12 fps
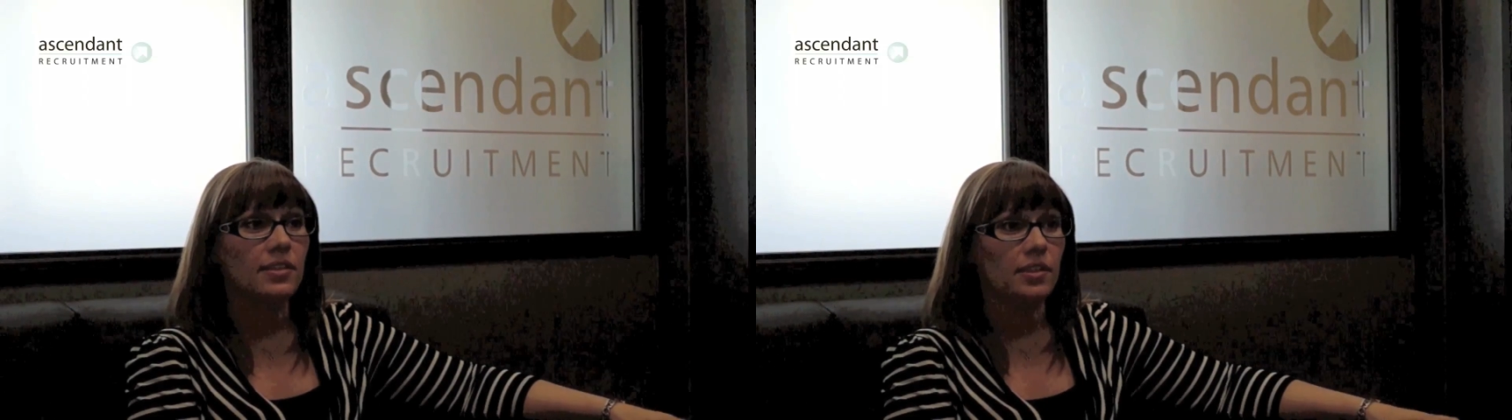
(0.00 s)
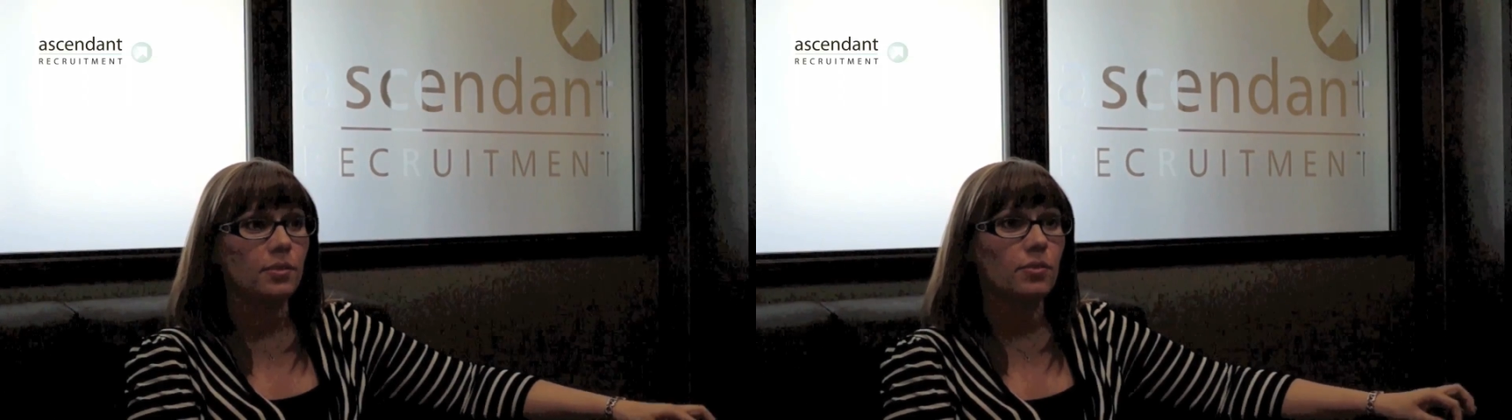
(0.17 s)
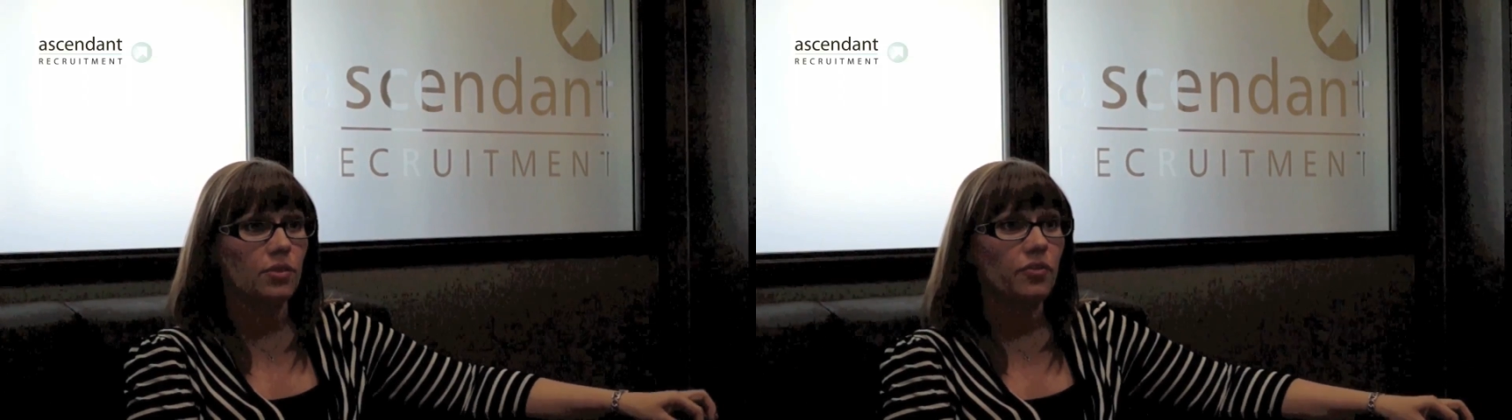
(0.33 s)

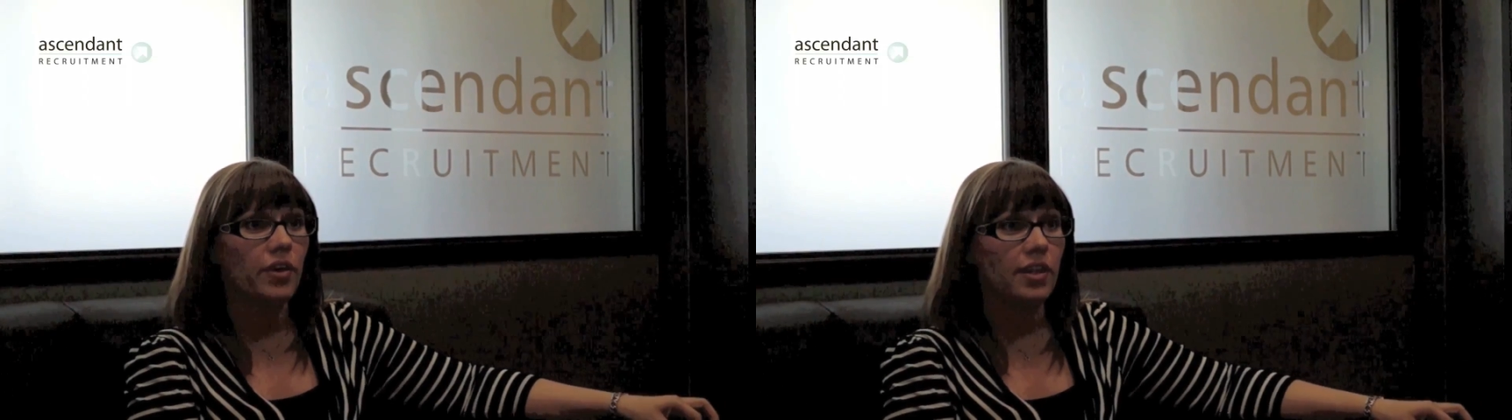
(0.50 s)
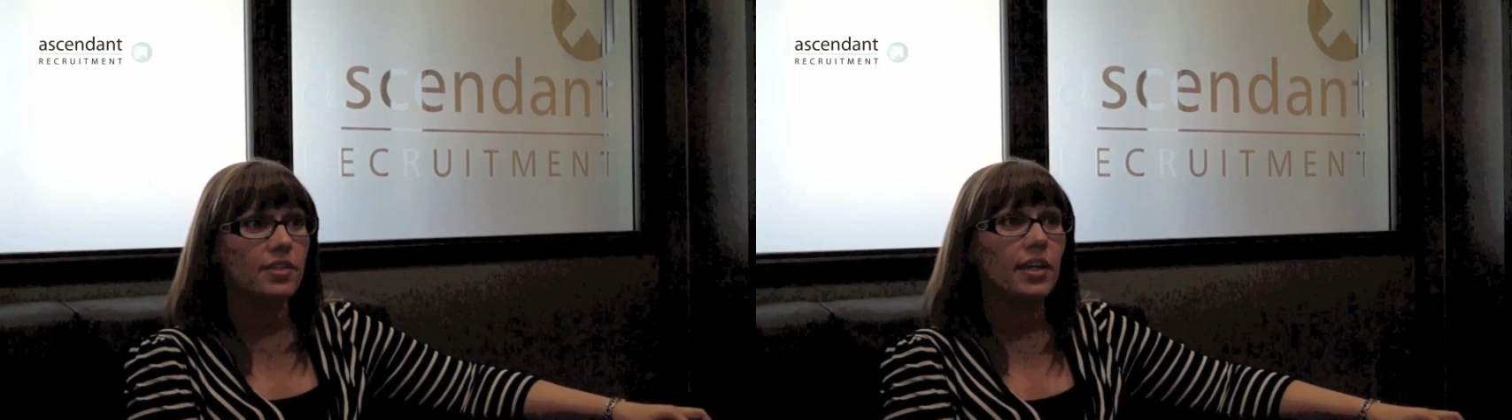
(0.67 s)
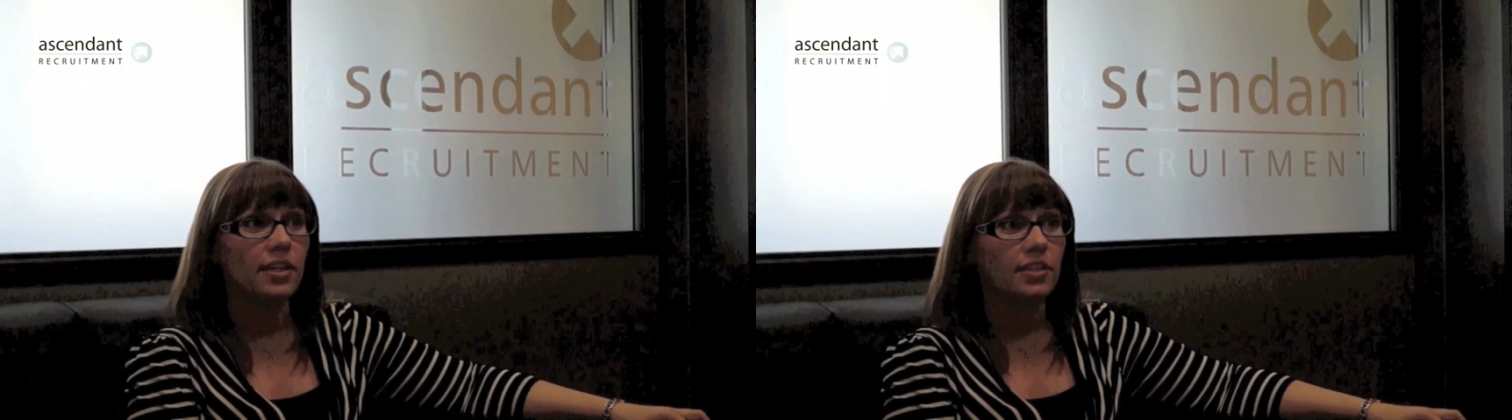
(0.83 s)
This was the
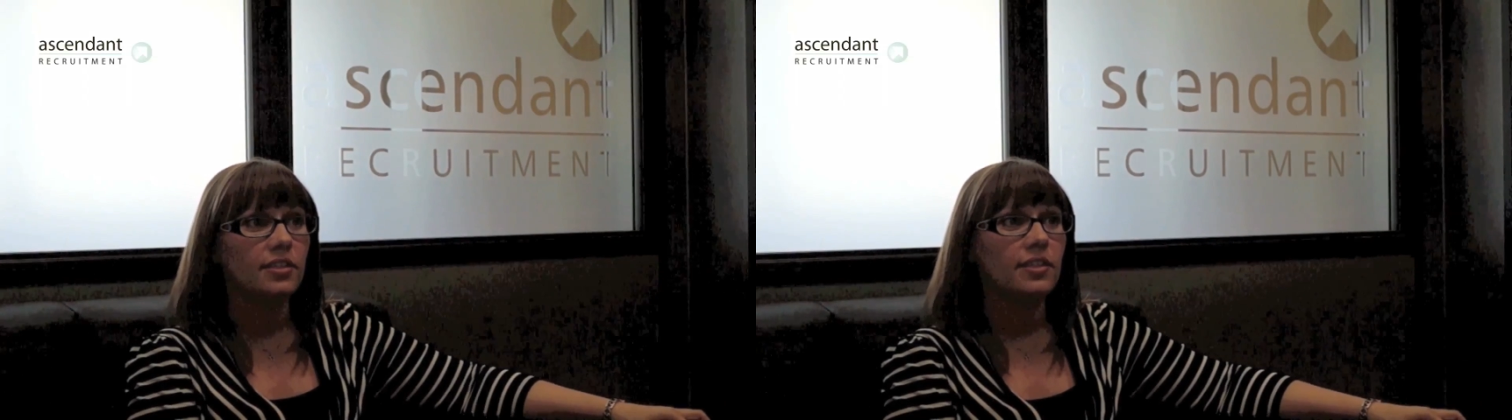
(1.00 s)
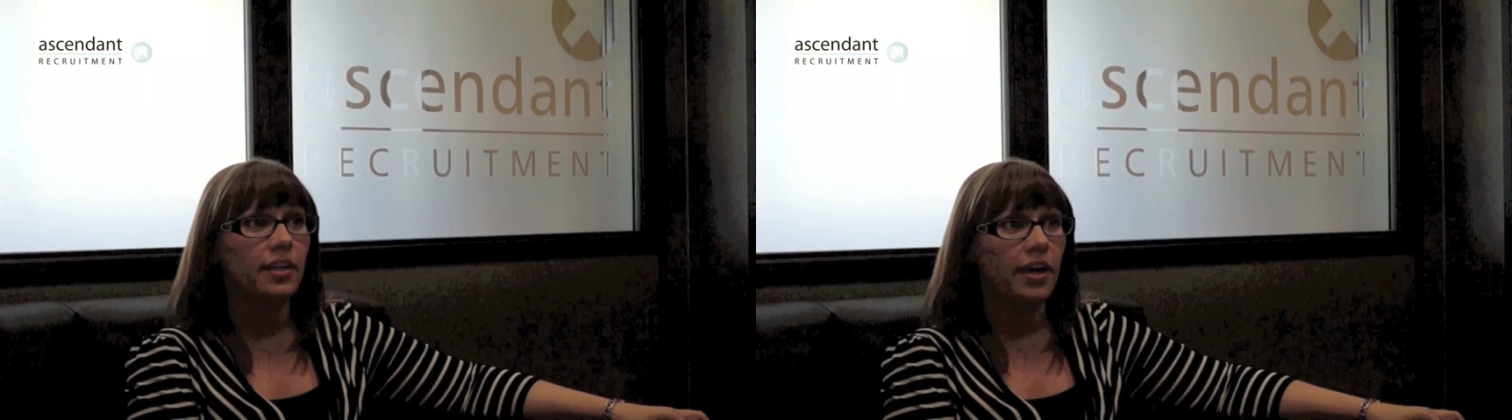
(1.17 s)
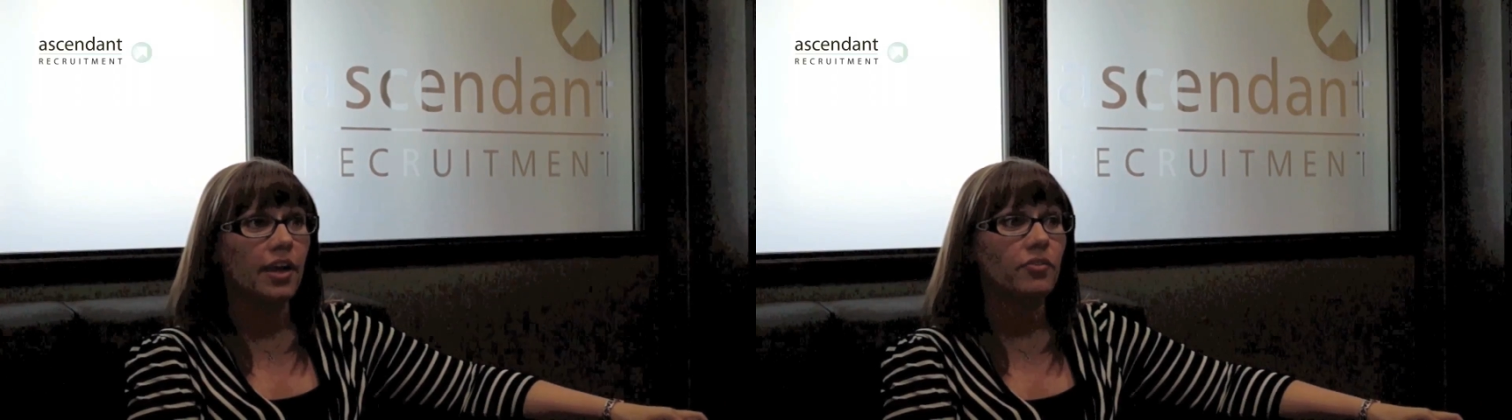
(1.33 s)
first
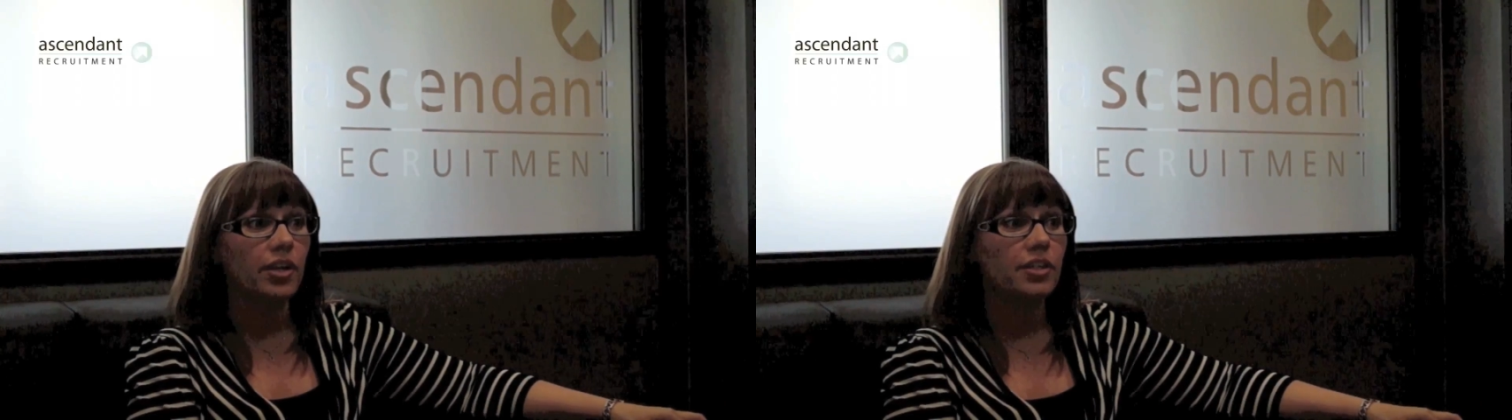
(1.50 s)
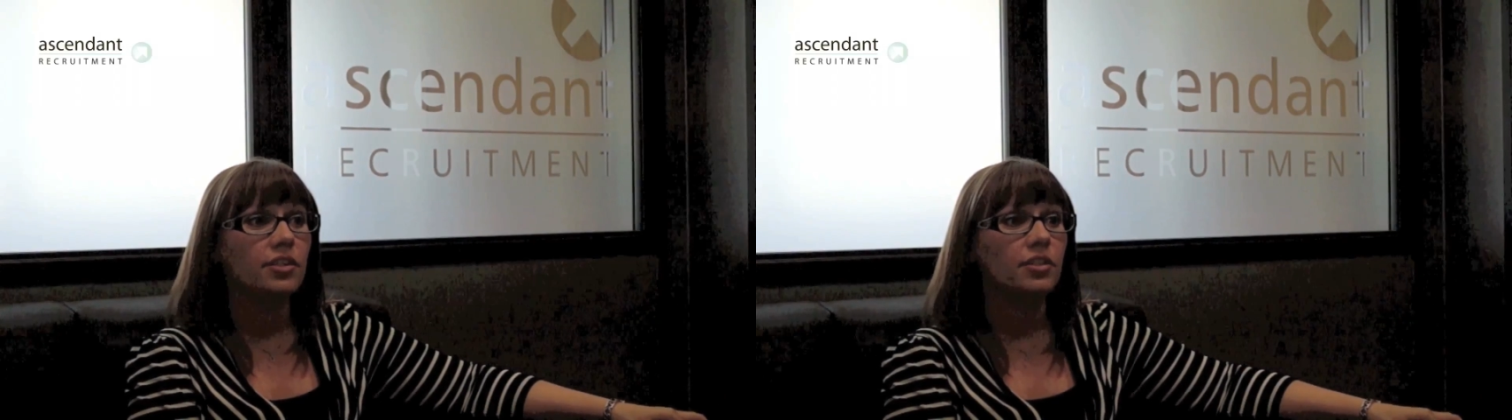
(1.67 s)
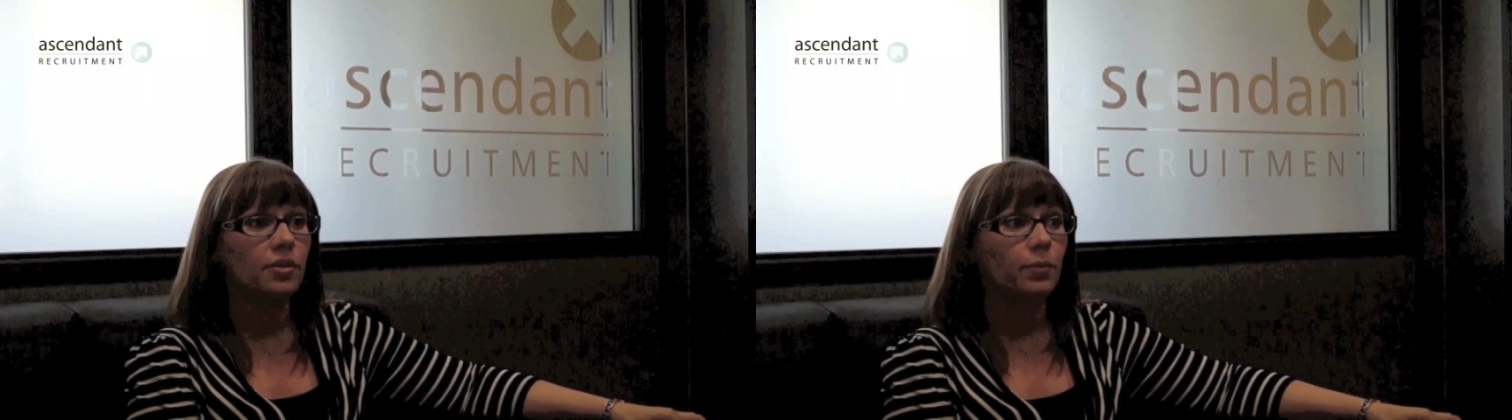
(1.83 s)
agency I had
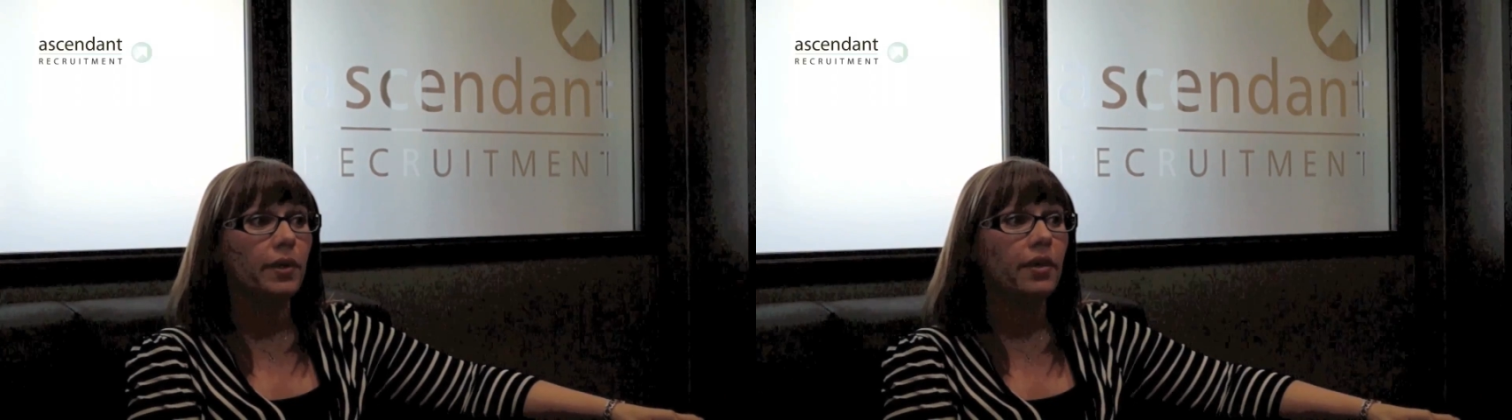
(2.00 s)
registered